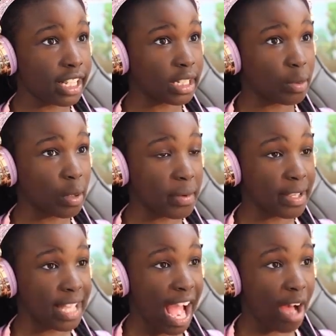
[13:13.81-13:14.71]
It's probably in
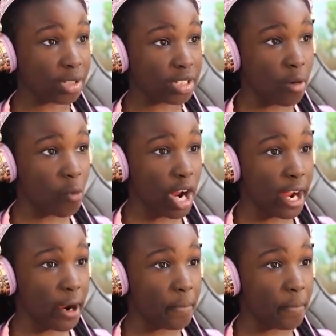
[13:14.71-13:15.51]
the house somewhere.